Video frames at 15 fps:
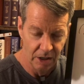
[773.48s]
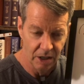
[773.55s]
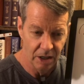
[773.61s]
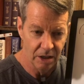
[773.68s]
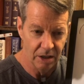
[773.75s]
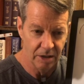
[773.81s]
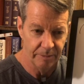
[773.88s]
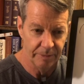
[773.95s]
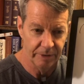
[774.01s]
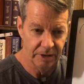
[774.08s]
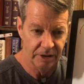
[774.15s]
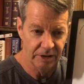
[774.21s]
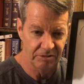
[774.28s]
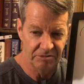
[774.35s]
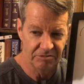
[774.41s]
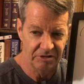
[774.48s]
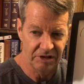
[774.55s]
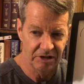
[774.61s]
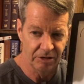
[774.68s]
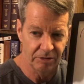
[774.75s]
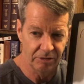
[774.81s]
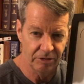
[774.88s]
Uh, but, you
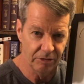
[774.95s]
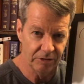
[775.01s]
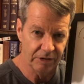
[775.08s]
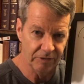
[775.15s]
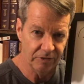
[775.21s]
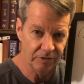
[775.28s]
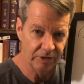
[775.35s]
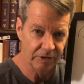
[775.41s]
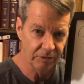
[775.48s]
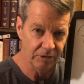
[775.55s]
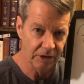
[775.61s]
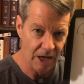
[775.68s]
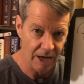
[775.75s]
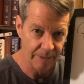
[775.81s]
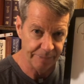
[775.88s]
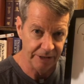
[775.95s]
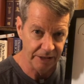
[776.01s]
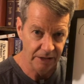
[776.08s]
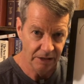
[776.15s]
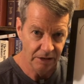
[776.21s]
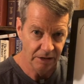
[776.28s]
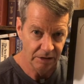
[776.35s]
know, you could still
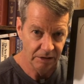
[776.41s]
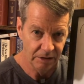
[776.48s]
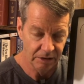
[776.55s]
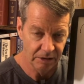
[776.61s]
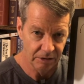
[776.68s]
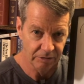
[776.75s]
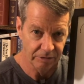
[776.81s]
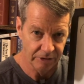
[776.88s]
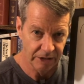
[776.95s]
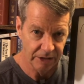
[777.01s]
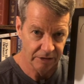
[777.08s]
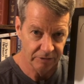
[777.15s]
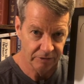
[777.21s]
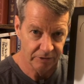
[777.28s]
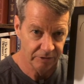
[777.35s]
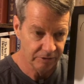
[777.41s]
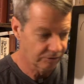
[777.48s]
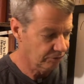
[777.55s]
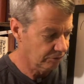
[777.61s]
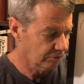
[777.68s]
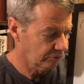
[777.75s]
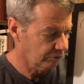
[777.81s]
copy, you know, things and
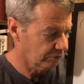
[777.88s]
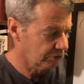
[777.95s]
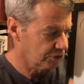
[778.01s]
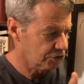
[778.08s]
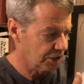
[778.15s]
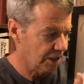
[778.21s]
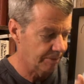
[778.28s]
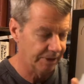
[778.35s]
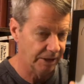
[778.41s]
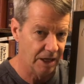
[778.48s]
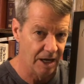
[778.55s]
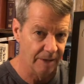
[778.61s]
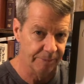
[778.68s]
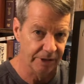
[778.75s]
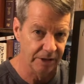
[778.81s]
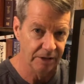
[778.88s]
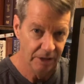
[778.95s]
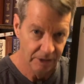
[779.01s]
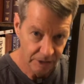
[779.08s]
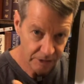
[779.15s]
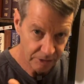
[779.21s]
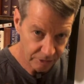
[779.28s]
do, do a good job on copying.
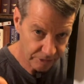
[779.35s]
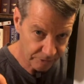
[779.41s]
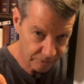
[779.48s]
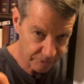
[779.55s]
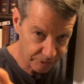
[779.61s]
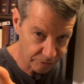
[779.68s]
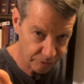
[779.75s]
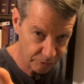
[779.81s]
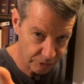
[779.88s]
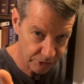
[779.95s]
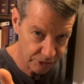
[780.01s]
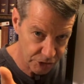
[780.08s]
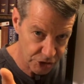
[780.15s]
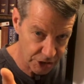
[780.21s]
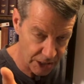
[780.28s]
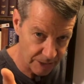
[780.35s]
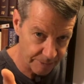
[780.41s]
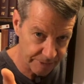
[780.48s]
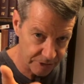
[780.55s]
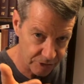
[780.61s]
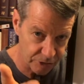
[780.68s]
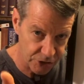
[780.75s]
You could still do a good job
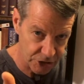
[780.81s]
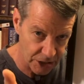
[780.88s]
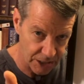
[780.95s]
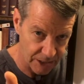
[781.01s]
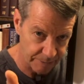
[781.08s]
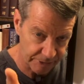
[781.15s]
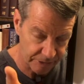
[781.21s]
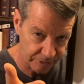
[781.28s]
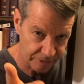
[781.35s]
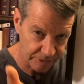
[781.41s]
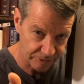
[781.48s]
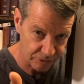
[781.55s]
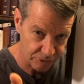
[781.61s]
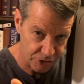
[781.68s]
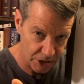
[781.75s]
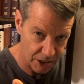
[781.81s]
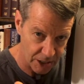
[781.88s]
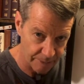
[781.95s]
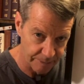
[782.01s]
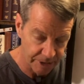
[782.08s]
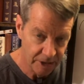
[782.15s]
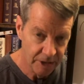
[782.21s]
in your job because that's your
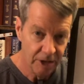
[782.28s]
job.